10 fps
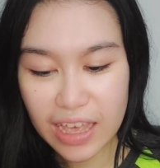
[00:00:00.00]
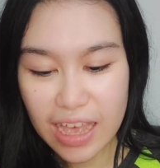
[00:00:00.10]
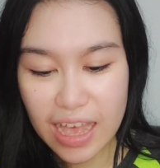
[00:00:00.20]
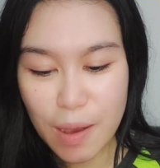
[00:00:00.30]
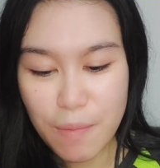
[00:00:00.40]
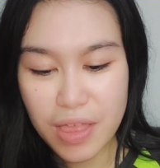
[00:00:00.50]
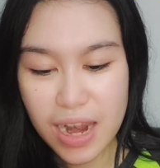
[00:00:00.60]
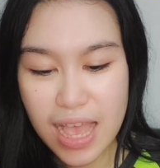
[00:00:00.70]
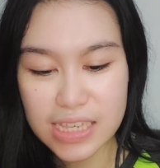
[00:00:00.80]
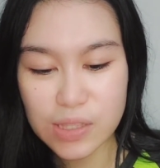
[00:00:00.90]
The
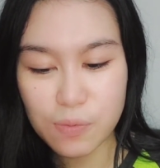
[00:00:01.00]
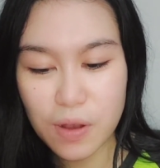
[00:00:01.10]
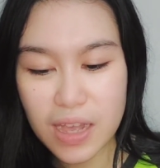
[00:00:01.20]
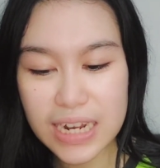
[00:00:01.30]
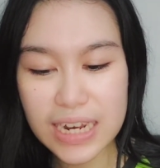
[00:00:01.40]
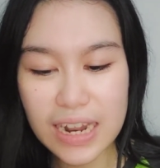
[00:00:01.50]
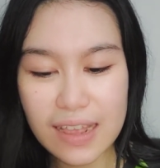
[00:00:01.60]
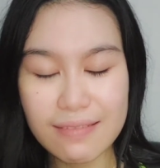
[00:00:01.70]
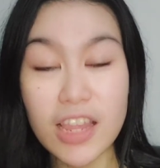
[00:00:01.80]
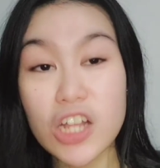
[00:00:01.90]
last one,
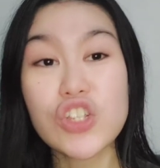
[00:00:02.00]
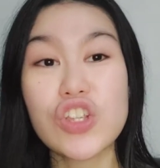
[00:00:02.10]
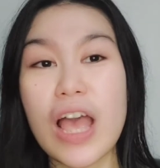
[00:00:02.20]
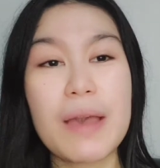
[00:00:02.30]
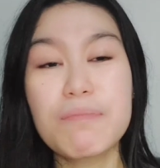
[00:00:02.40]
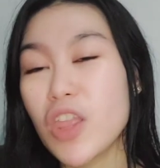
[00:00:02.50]
I'm